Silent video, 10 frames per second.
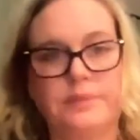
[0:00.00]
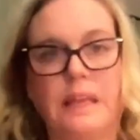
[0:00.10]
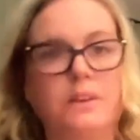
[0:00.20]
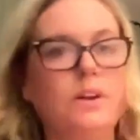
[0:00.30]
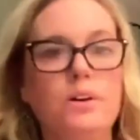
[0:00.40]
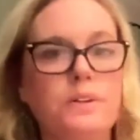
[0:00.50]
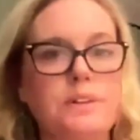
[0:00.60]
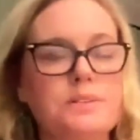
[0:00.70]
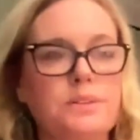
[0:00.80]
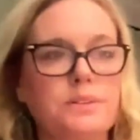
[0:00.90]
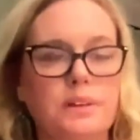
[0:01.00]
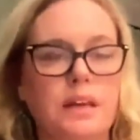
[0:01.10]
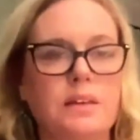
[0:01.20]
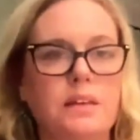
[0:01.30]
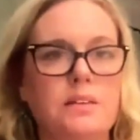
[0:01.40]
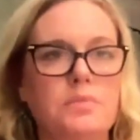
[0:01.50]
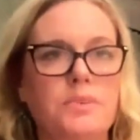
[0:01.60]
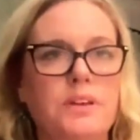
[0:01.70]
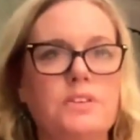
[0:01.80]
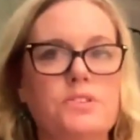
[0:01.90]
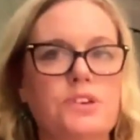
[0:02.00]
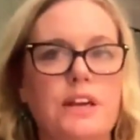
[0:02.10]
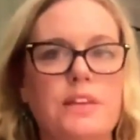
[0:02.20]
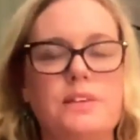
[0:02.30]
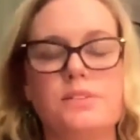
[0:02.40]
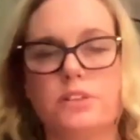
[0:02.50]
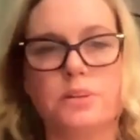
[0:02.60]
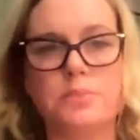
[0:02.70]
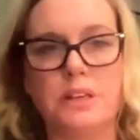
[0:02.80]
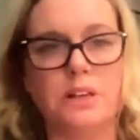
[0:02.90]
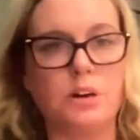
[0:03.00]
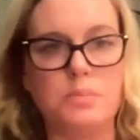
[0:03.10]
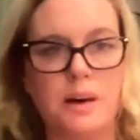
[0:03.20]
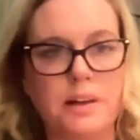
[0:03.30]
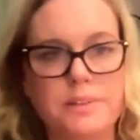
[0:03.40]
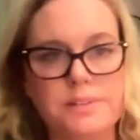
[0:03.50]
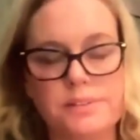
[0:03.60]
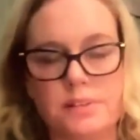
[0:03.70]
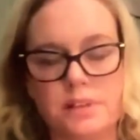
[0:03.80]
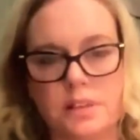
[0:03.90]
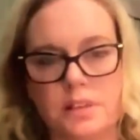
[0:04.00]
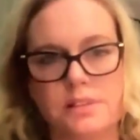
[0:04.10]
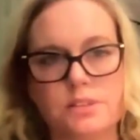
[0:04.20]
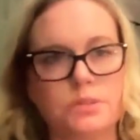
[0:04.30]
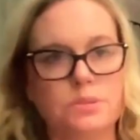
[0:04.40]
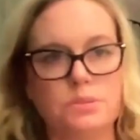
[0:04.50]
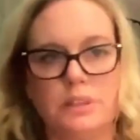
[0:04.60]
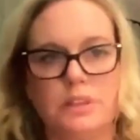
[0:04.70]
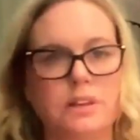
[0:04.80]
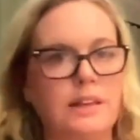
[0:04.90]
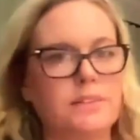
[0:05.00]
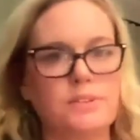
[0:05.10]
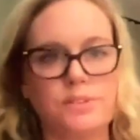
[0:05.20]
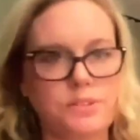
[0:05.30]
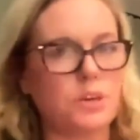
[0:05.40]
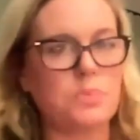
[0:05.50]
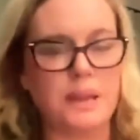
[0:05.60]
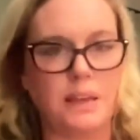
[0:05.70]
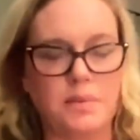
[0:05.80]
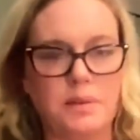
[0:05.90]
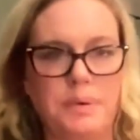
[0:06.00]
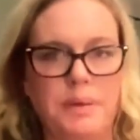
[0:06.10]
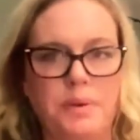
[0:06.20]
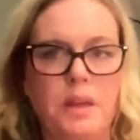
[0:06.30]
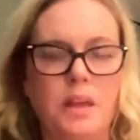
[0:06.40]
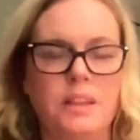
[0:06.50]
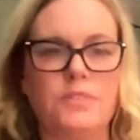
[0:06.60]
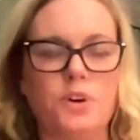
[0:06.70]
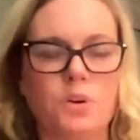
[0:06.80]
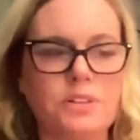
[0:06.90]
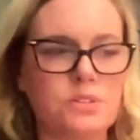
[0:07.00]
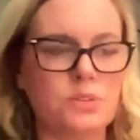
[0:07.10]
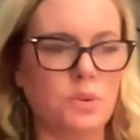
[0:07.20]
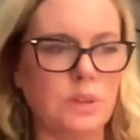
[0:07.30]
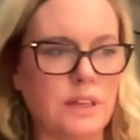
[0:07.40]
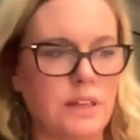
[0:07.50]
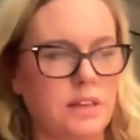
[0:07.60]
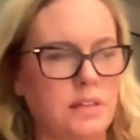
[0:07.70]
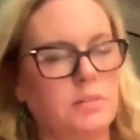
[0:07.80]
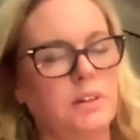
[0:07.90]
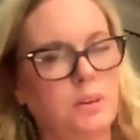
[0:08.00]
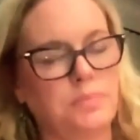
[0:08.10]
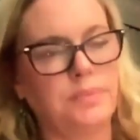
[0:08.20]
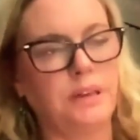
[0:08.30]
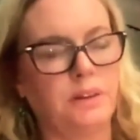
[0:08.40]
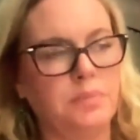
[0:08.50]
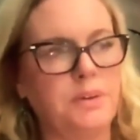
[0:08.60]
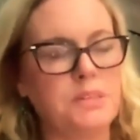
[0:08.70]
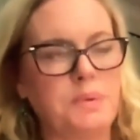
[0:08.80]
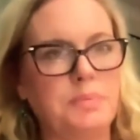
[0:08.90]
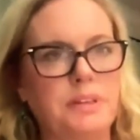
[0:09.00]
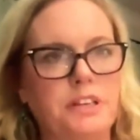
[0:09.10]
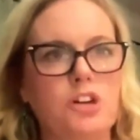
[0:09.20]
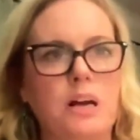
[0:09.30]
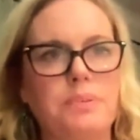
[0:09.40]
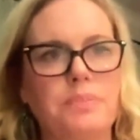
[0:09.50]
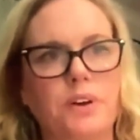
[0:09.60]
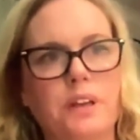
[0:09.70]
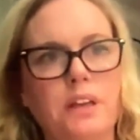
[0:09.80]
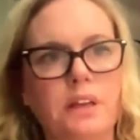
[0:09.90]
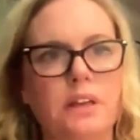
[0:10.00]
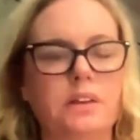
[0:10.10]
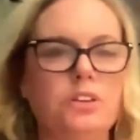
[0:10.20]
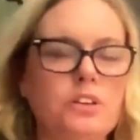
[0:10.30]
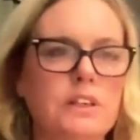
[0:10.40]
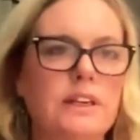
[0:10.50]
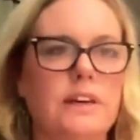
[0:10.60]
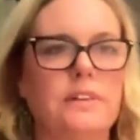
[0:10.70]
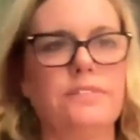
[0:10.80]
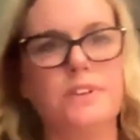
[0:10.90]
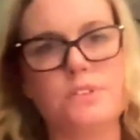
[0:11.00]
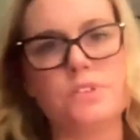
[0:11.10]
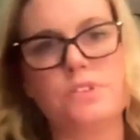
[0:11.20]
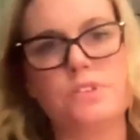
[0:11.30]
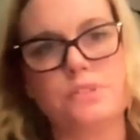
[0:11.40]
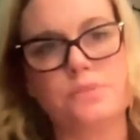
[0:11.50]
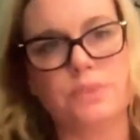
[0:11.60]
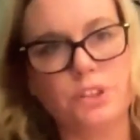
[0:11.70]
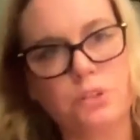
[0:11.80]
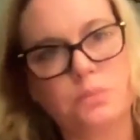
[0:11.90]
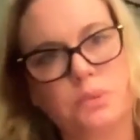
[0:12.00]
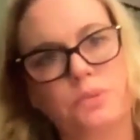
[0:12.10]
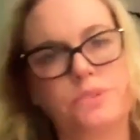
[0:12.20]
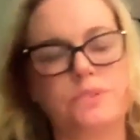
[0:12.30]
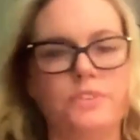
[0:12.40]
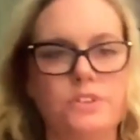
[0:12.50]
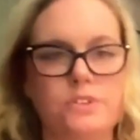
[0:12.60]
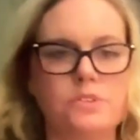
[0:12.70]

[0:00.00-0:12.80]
No, it's not. And we in Australia, they're still opening coal mines. They're still, like it's not stopping. They've caught us all in a like not, most people in a trap of going nuclear versus renewables versus